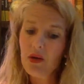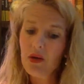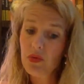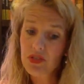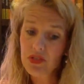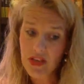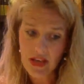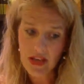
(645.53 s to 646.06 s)

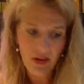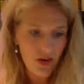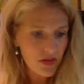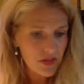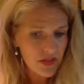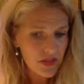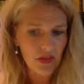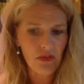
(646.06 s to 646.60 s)
which that
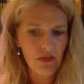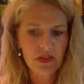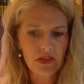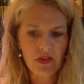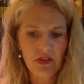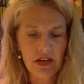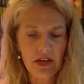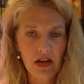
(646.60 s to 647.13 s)
also is
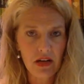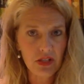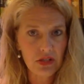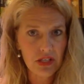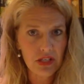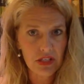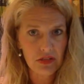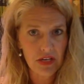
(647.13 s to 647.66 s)
very
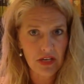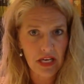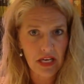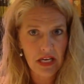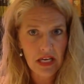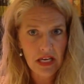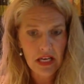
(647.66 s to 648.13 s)
contradictory,